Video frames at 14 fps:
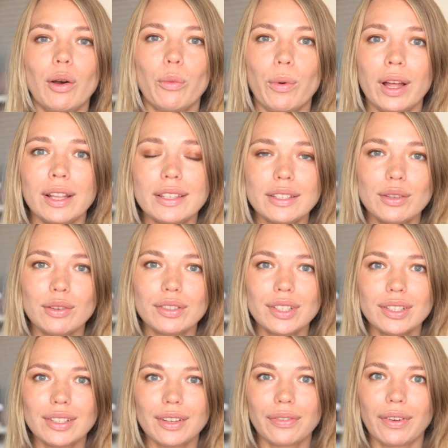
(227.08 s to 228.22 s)
once you
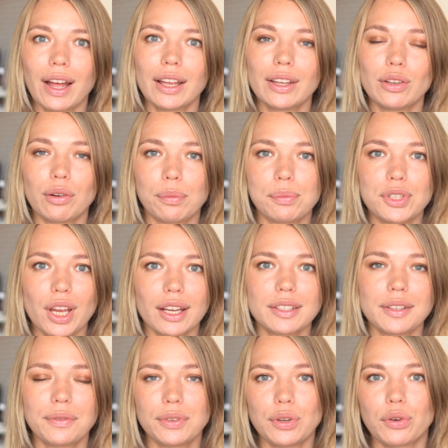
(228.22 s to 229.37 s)
identify your
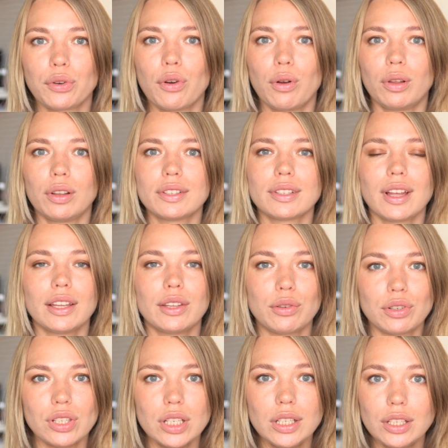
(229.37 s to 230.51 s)
objective, your goals,
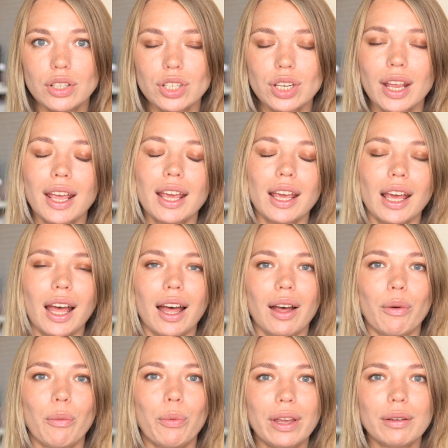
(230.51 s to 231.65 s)
your niche,
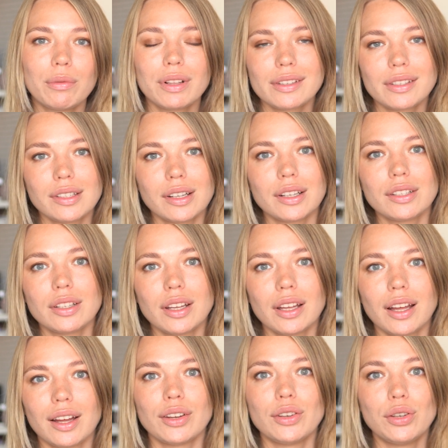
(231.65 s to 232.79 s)
we will start
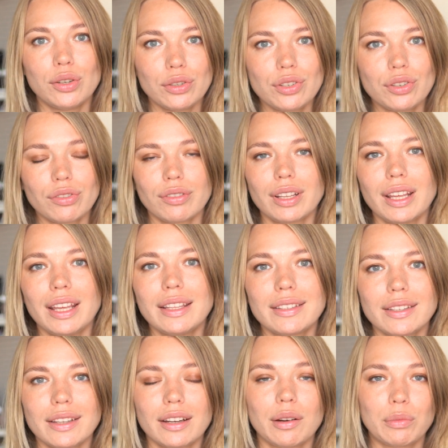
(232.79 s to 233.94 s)
nurturing
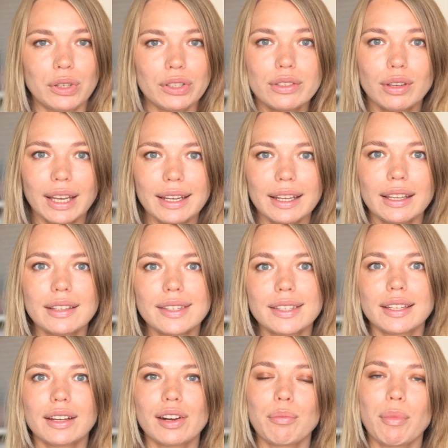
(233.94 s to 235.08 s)
Instagram or educating
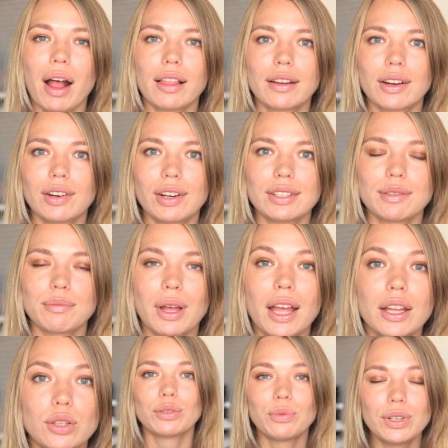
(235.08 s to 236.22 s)
Instagram algorithm
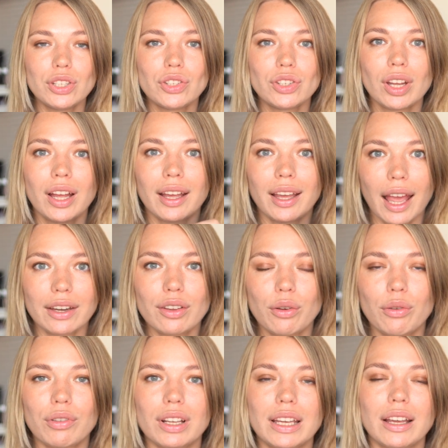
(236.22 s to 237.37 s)
to which
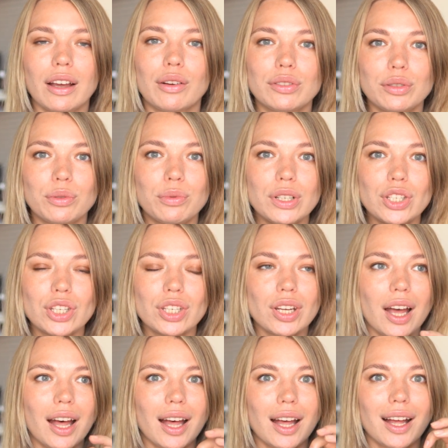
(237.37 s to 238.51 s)
category or to
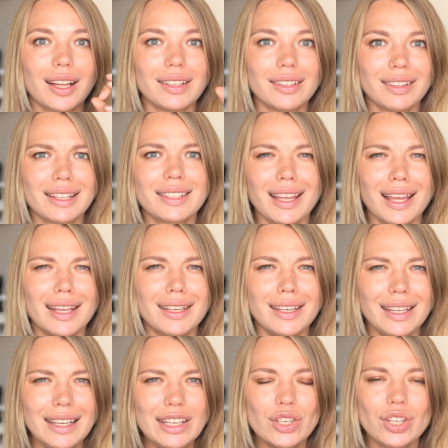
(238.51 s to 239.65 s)
which, let's say,
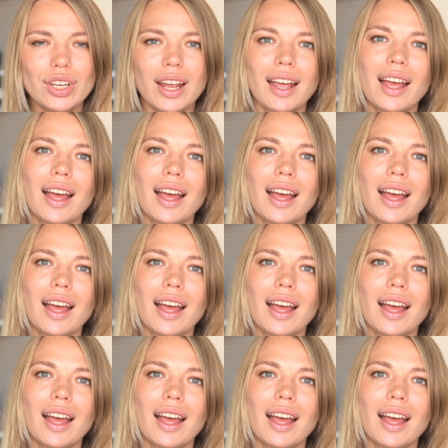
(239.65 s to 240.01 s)
niche,